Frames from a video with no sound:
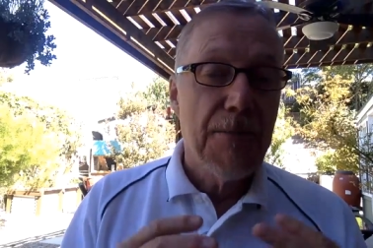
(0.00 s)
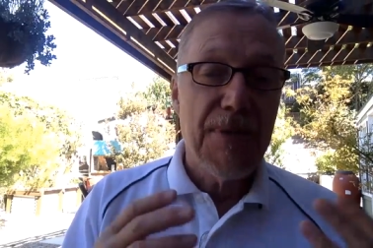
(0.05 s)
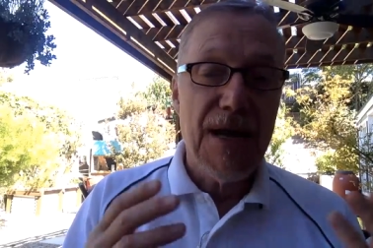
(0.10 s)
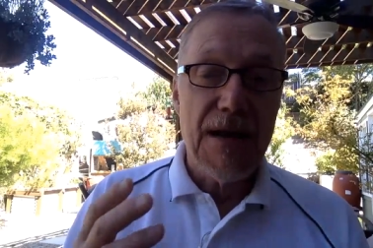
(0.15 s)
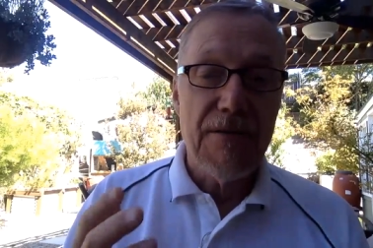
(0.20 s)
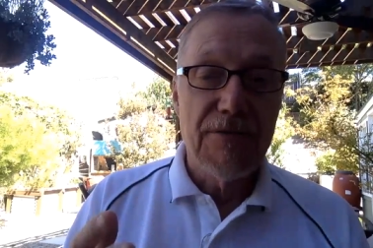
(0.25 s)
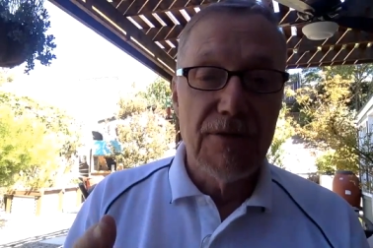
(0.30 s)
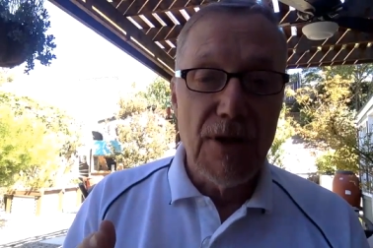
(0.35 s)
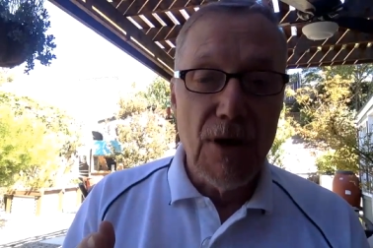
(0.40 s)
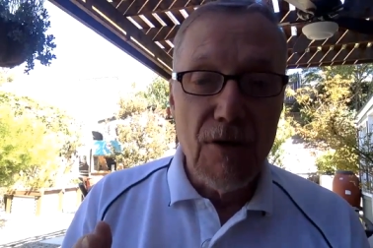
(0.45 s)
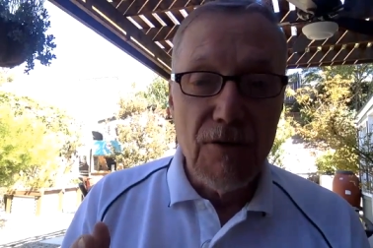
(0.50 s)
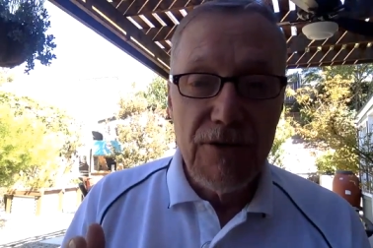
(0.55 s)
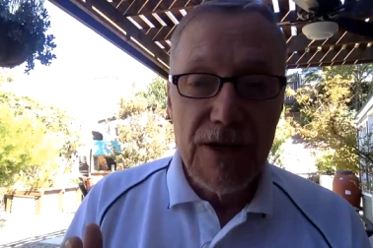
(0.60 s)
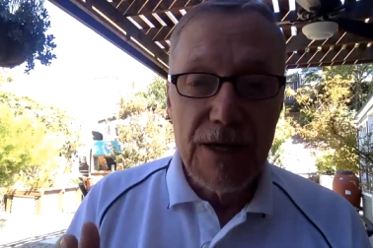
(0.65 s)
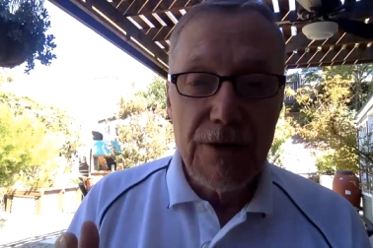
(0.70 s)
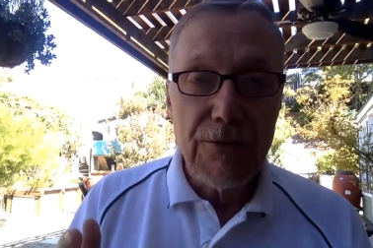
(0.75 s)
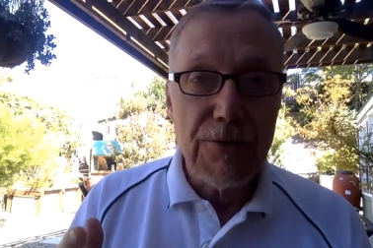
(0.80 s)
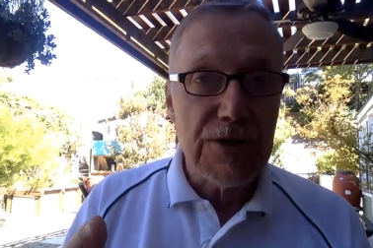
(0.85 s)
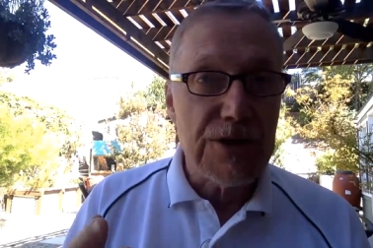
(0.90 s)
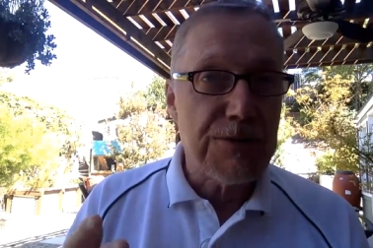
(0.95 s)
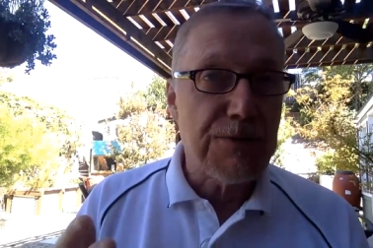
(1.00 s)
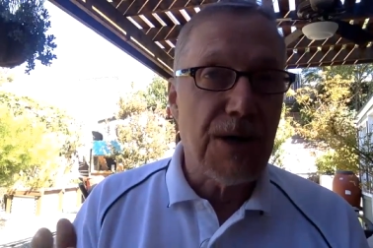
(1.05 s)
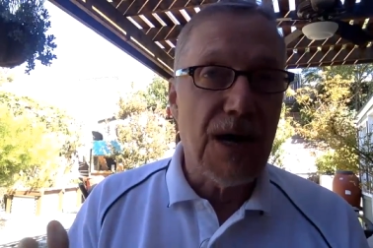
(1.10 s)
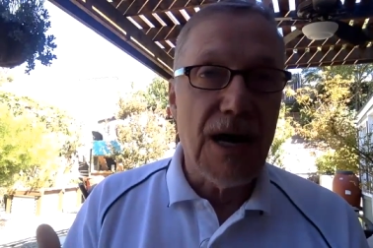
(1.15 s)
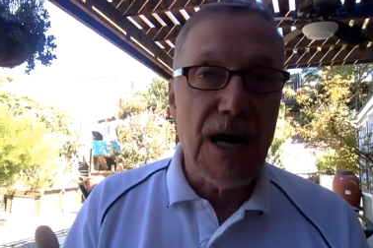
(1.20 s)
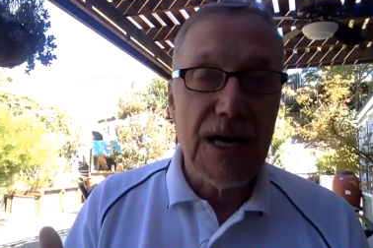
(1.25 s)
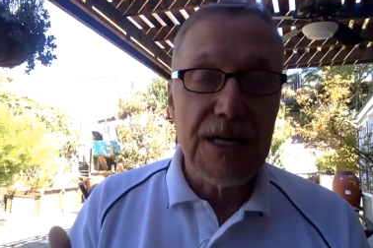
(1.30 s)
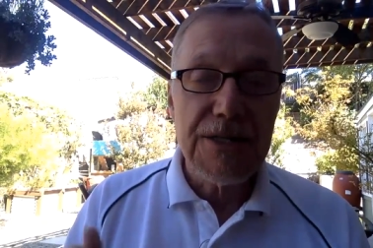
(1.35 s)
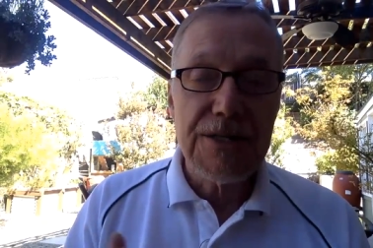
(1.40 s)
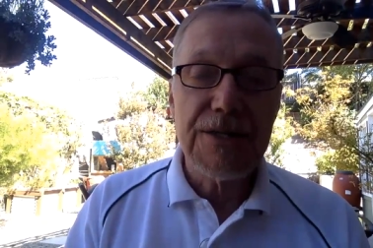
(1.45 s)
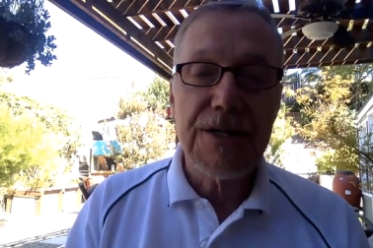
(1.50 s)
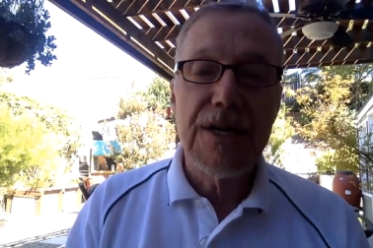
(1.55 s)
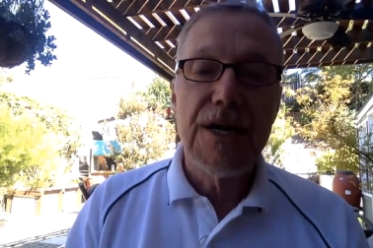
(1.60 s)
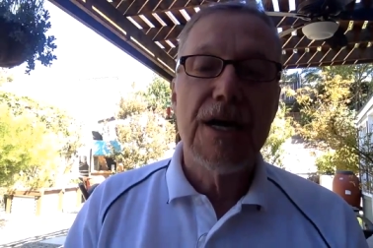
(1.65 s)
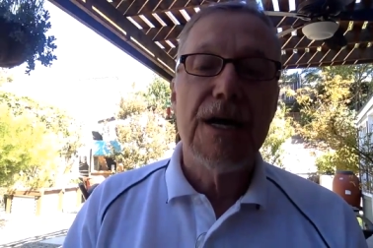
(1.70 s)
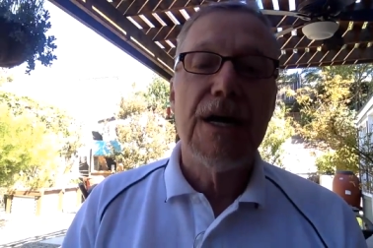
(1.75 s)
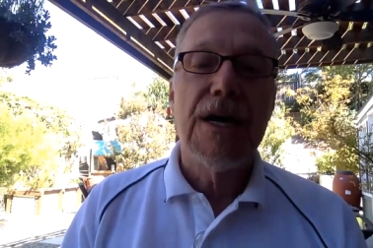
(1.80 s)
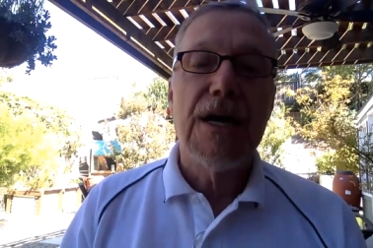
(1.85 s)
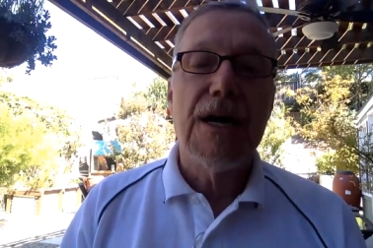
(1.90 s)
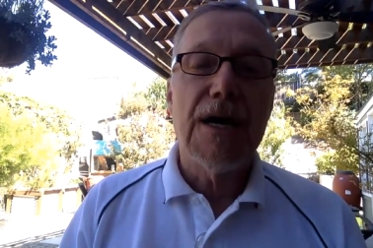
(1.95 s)
Pavlovian response
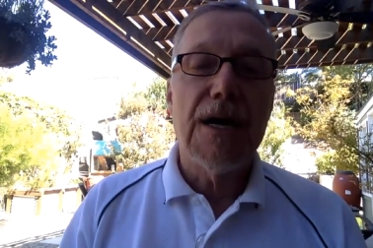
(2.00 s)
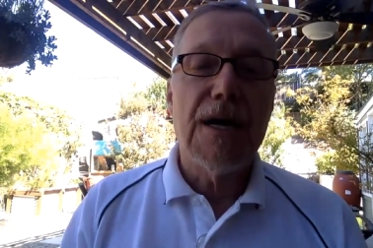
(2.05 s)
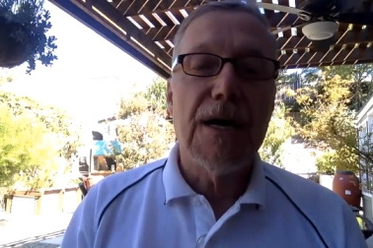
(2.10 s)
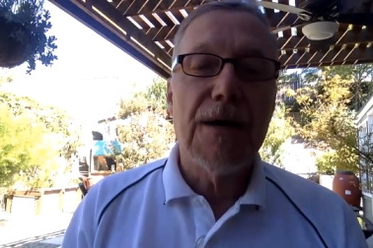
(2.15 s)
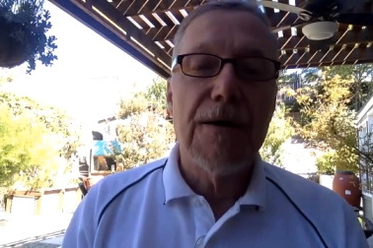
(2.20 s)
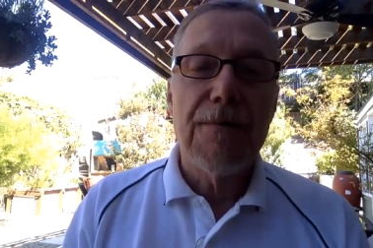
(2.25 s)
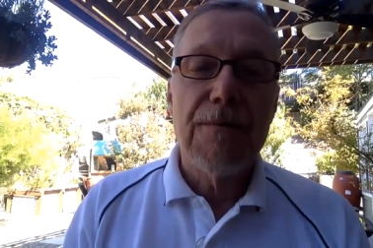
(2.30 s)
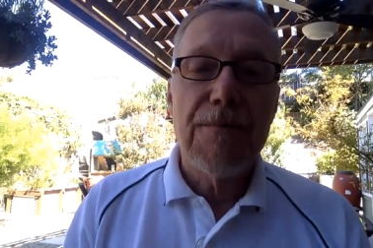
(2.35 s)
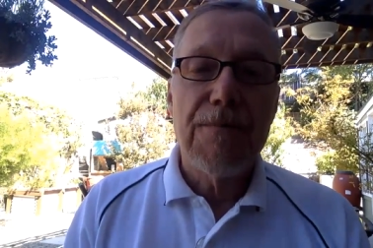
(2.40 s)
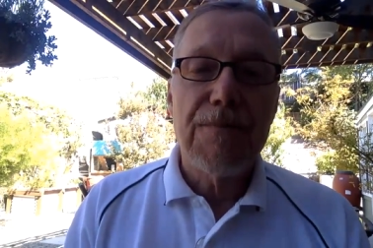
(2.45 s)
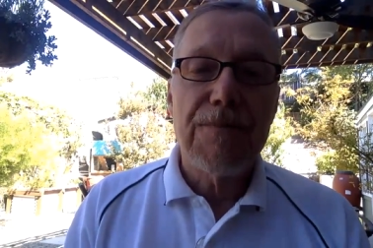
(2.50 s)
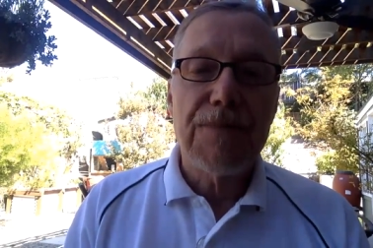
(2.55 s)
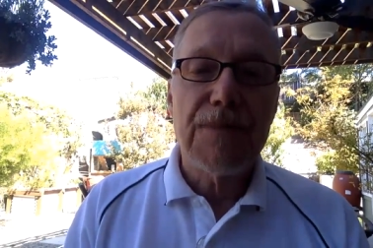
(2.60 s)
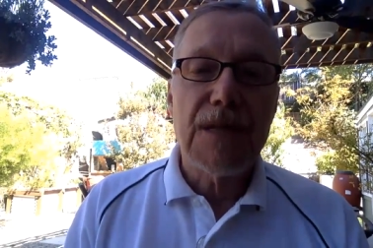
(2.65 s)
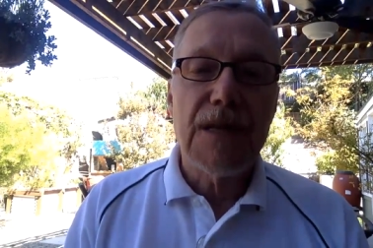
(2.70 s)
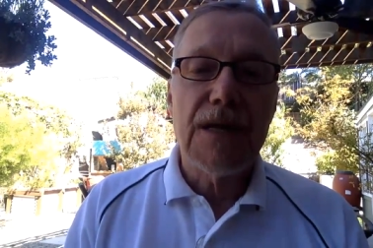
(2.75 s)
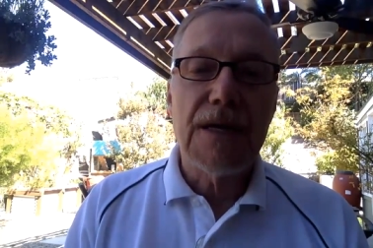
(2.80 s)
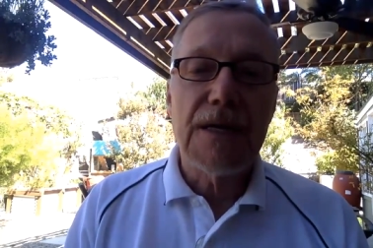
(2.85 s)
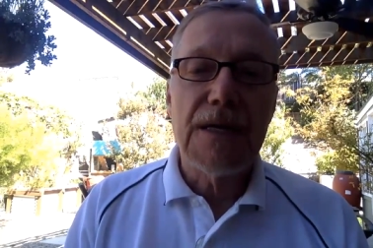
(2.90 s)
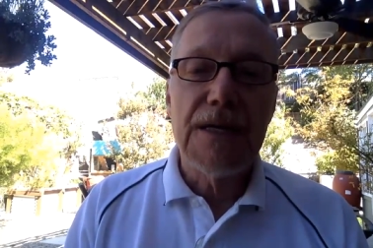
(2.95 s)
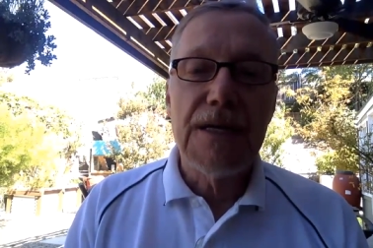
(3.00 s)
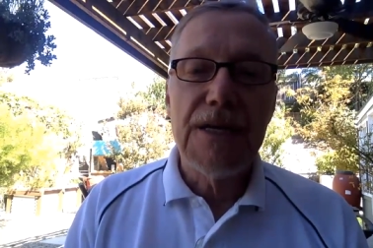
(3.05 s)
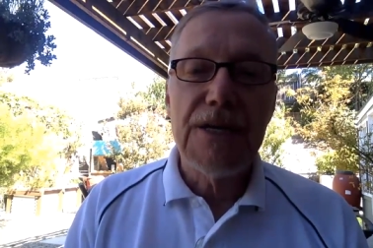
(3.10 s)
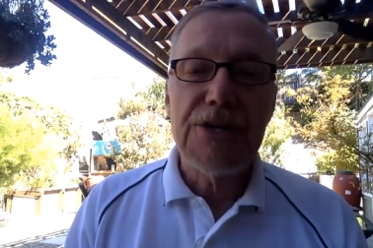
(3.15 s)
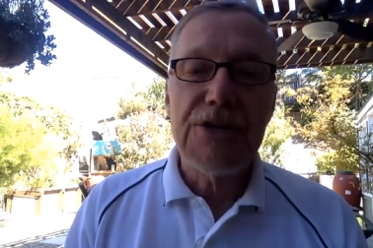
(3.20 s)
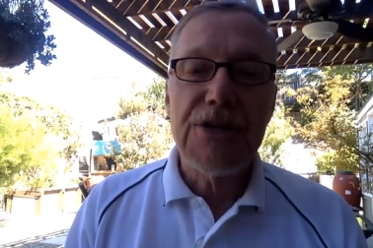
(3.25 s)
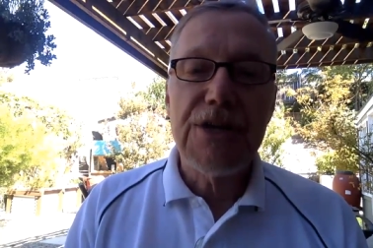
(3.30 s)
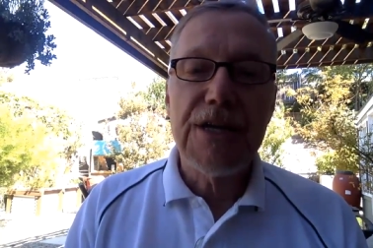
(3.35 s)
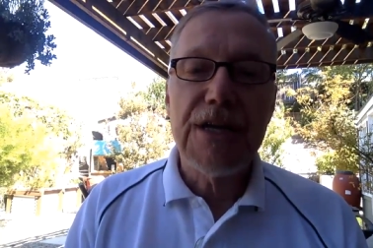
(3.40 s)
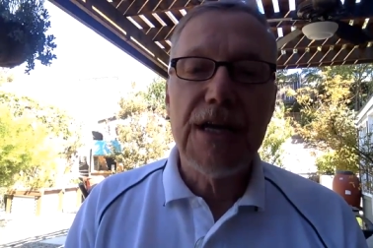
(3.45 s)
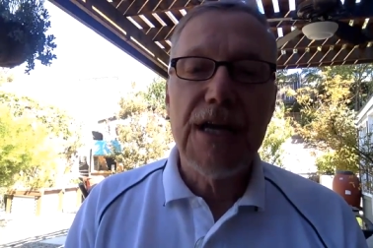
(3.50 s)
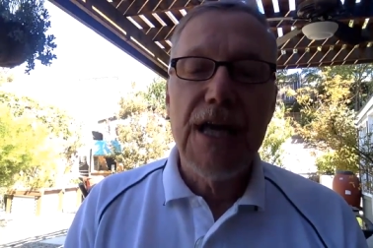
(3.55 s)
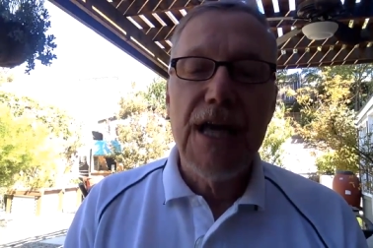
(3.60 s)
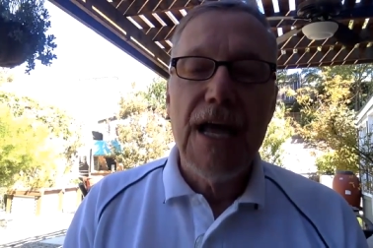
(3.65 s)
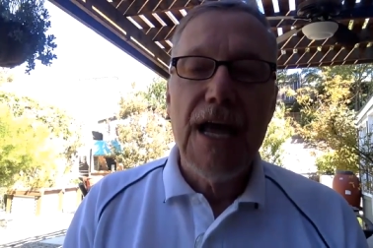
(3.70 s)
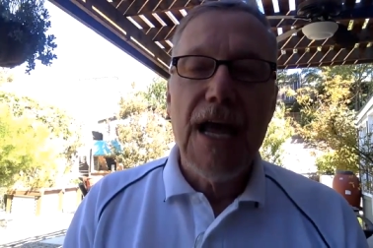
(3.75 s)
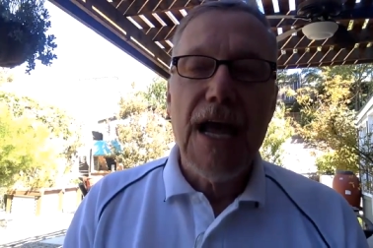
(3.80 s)
um, uh, conditioning,